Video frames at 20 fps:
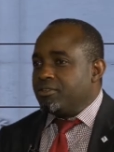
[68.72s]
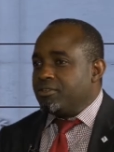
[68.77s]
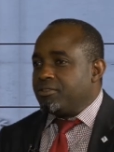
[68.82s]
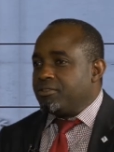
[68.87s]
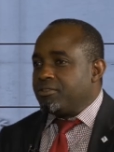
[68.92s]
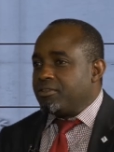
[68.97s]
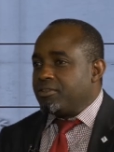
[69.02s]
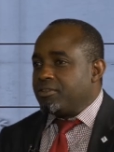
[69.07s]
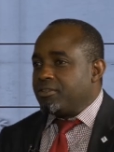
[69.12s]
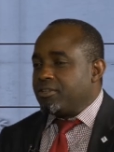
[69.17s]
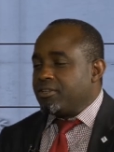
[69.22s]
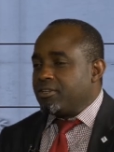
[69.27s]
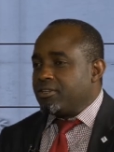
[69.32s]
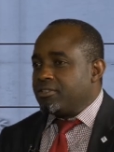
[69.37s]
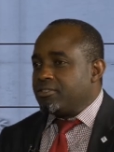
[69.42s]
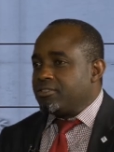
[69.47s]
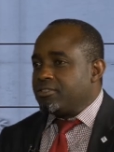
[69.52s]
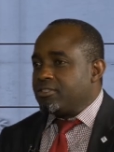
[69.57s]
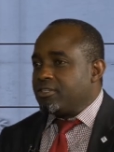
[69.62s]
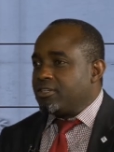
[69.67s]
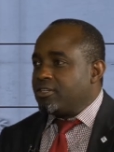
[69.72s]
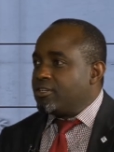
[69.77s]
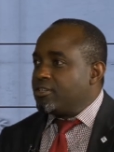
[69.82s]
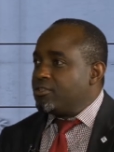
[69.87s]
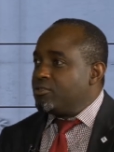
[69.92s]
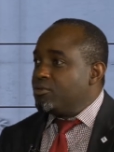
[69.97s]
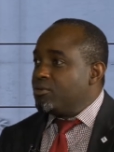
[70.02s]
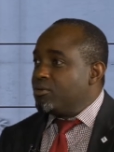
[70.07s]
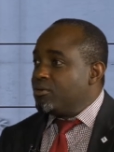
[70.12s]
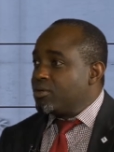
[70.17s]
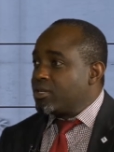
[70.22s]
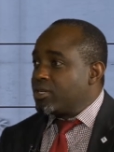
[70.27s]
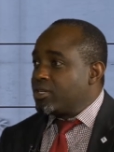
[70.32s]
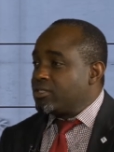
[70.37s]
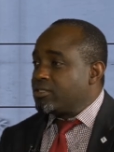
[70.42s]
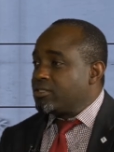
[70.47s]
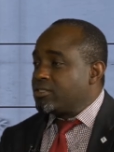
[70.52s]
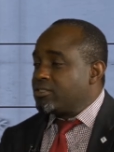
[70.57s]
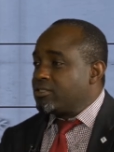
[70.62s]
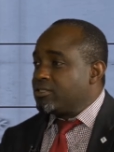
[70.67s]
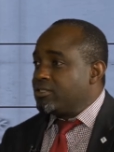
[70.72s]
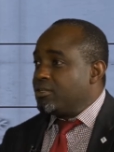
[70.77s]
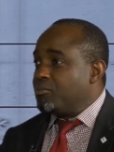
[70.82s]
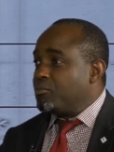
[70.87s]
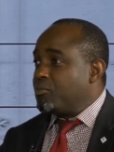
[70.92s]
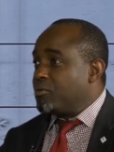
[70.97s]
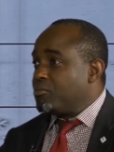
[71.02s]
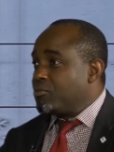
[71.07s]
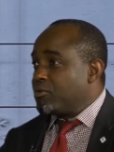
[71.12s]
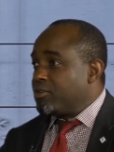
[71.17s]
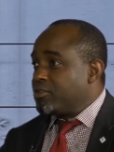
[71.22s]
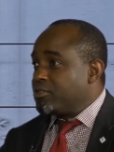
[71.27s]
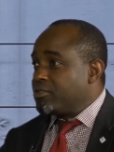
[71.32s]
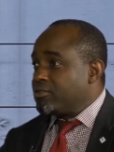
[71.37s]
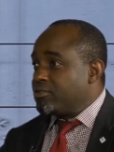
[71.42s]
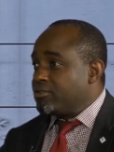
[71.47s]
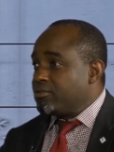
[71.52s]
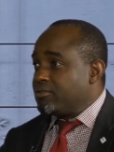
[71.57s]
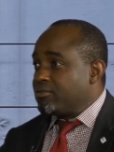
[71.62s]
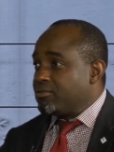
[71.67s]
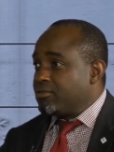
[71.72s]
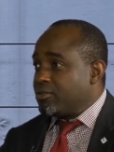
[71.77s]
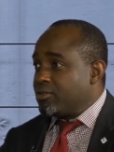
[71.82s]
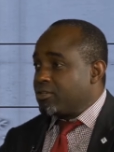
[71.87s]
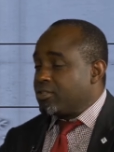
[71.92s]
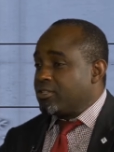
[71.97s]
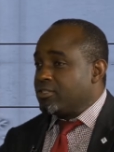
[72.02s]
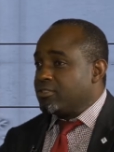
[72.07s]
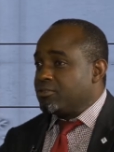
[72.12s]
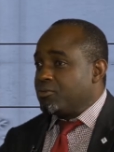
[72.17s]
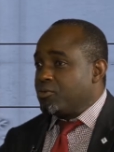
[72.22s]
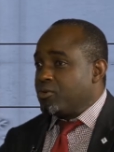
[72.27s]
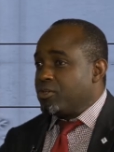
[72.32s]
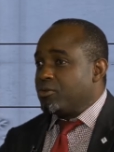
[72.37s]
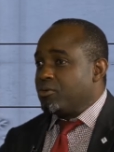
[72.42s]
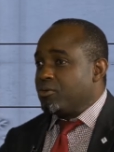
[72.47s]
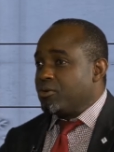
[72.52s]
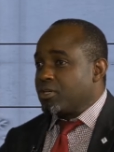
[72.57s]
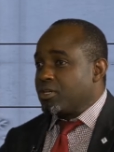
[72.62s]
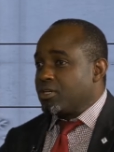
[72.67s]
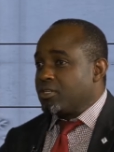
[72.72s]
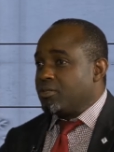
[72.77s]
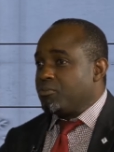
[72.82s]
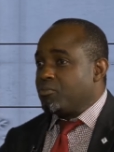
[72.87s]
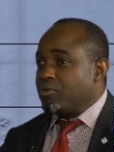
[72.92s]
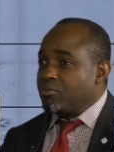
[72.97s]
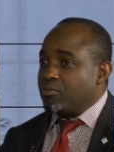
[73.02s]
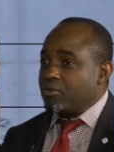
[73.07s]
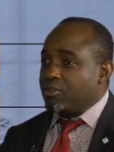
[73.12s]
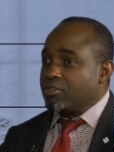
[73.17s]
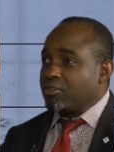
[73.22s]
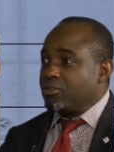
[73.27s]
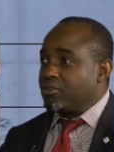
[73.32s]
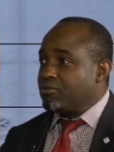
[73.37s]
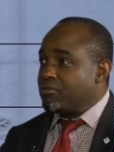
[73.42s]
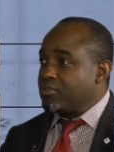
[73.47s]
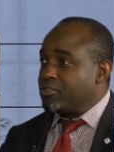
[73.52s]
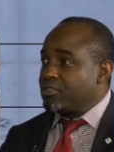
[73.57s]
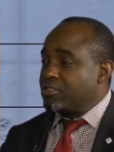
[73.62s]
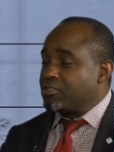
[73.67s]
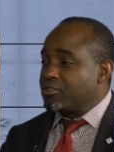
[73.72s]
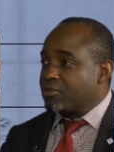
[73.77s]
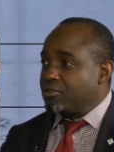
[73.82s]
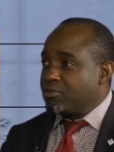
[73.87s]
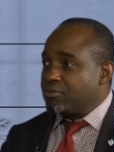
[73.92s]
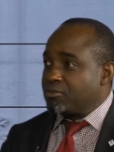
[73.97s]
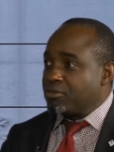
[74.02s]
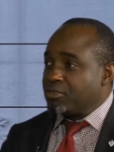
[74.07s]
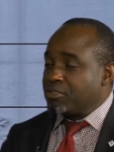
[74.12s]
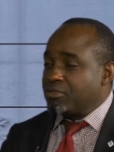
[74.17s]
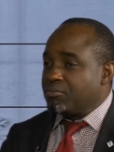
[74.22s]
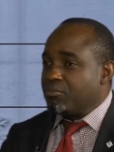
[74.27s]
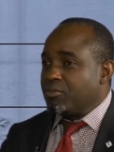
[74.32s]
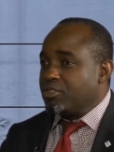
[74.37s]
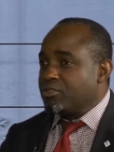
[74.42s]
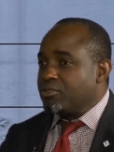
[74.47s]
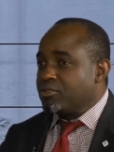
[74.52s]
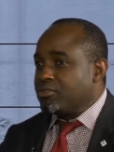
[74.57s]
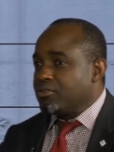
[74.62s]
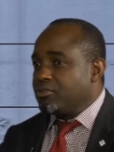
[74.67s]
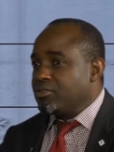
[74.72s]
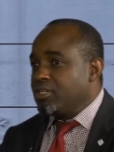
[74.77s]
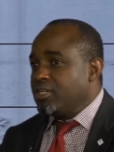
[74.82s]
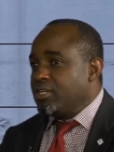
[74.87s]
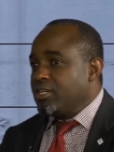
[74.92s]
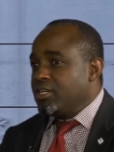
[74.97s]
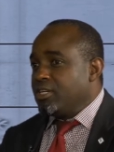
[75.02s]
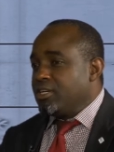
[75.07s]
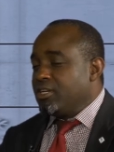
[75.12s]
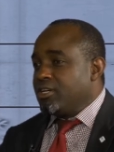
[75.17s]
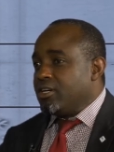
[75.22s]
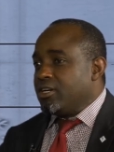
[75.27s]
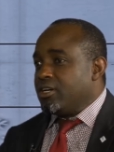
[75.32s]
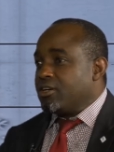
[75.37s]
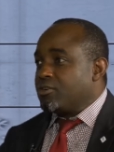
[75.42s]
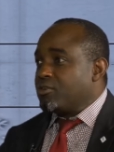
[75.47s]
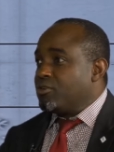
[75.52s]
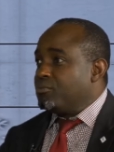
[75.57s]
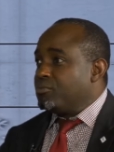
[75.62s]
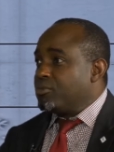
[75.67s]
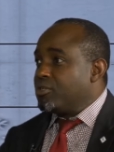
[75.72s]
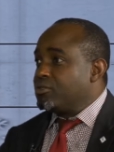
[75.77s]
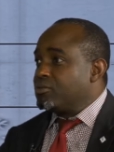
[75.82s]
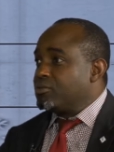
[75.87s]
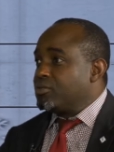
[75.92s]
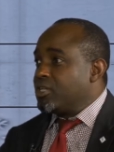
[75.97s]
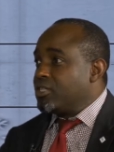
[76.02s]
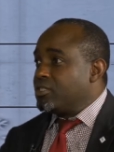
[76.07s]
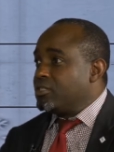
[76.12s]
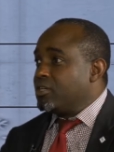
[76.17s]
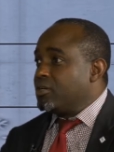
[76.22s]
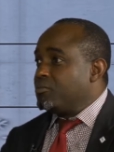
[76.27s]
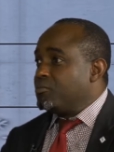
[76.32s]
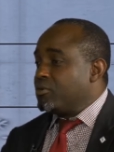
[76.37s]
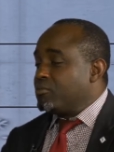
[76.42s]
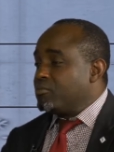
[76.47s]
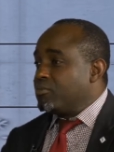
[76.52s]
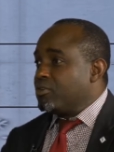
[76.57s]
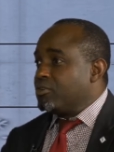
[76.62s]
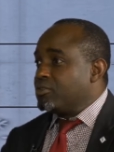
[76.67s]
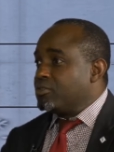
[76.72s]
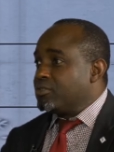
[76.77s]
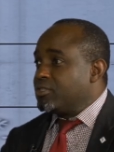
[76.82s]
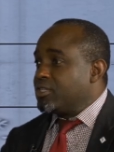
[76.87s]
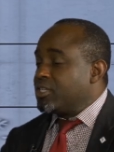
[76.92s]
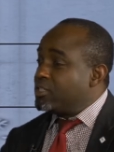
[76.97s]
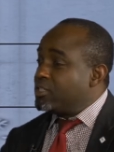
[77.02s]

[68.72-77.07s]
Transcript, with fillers: thing is, you look at the population. Okay, when you look at the population of the 6 countries mentioned, yes, compared to Nigeria population